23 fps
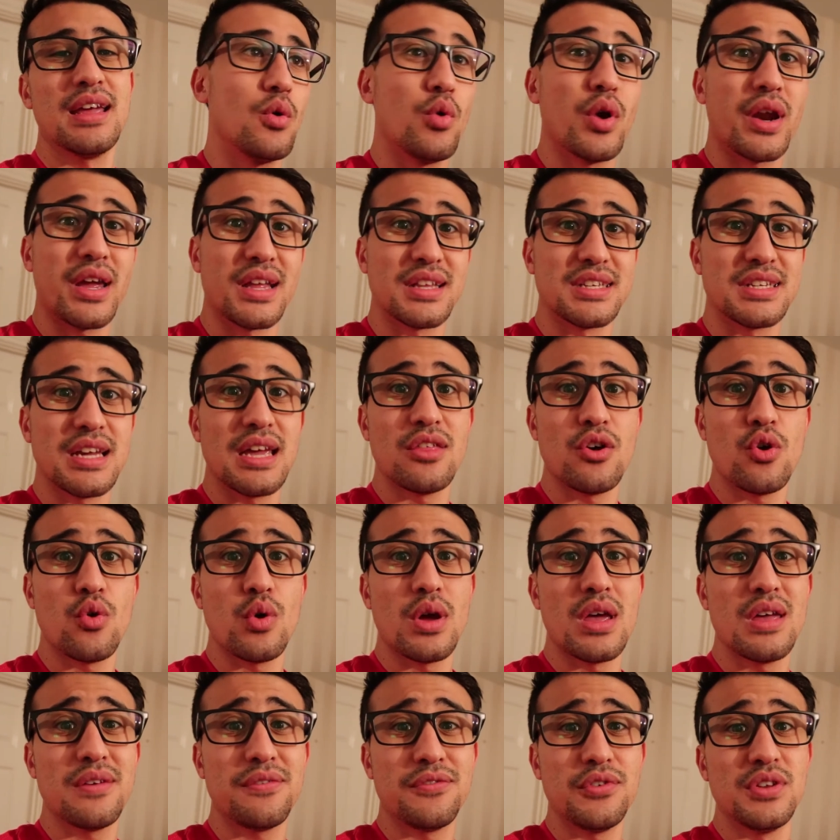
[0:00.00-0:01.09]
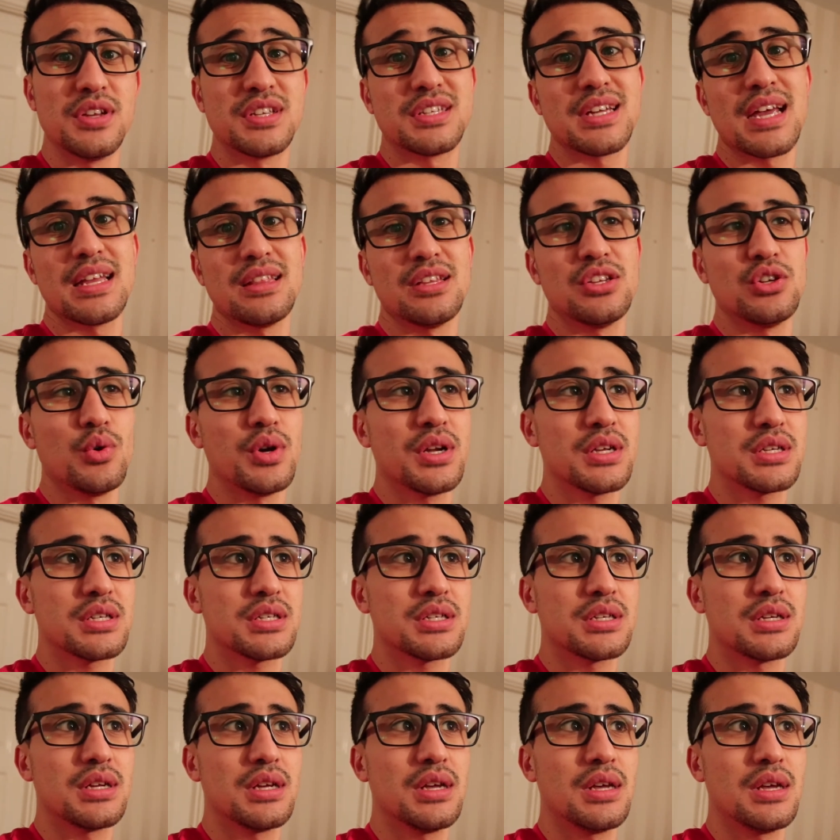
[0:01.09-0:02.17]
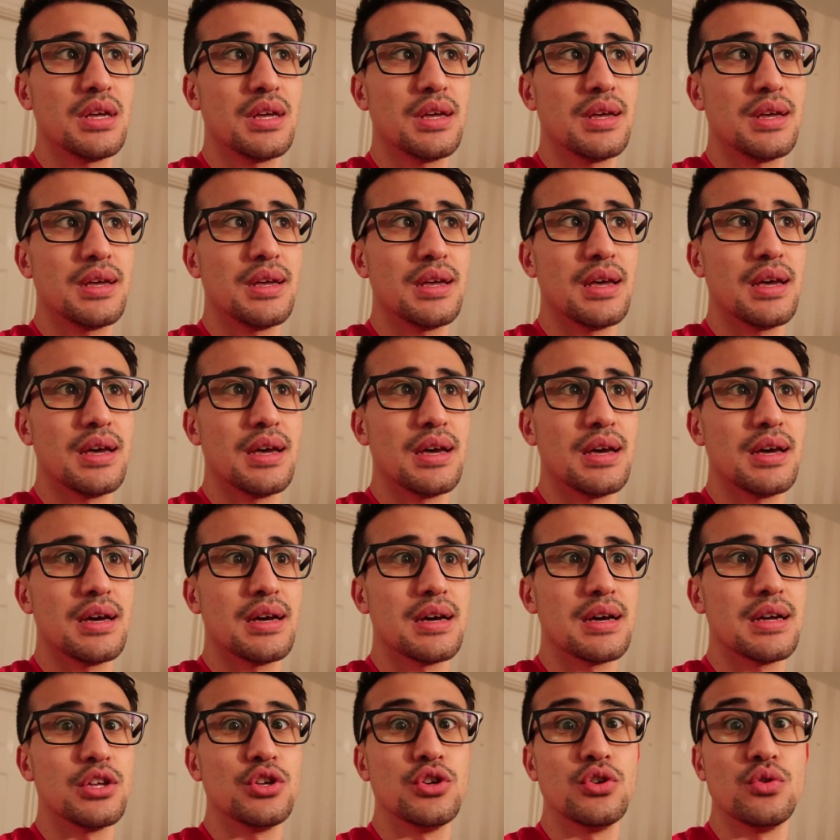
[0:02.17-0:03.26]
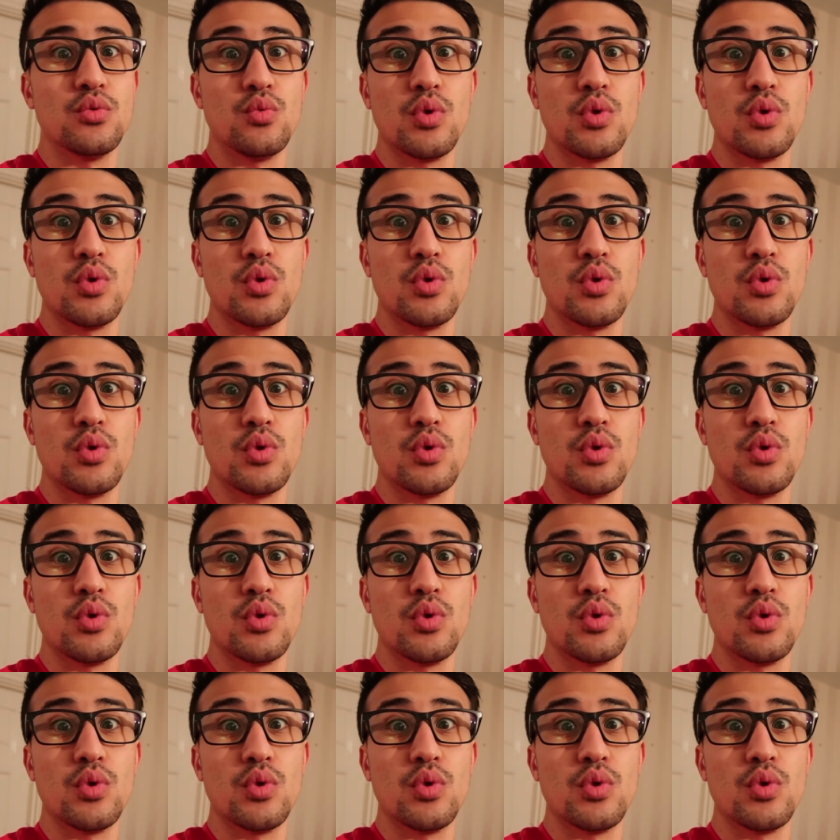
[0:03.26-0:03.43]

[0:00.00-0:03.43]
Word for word: What I can say though, if you decide to join us, uh, you